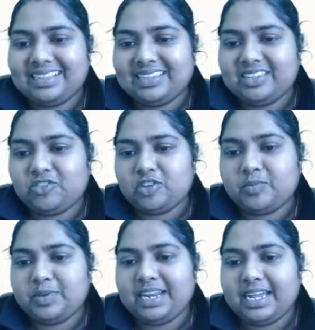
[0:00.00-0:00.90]
This
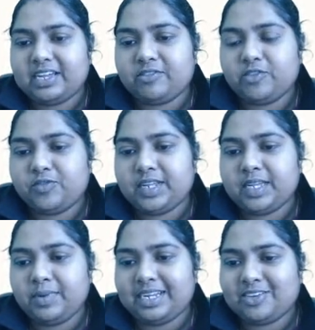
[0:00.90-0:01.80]
should be like
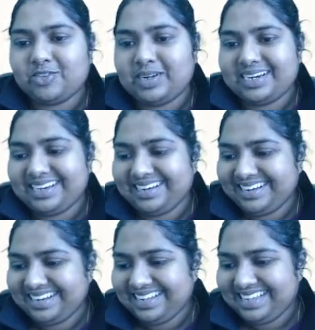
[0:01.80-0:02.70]
50 by 200.
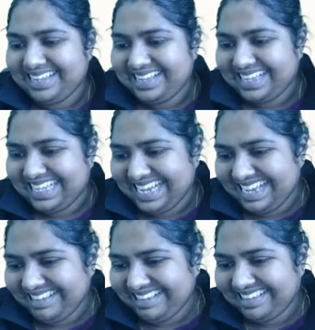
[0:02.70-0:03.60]

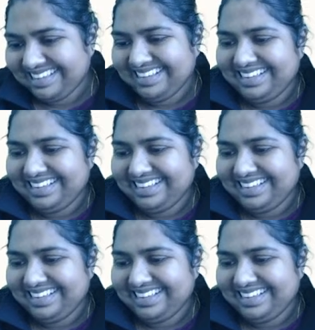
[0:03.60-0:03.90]
Yes?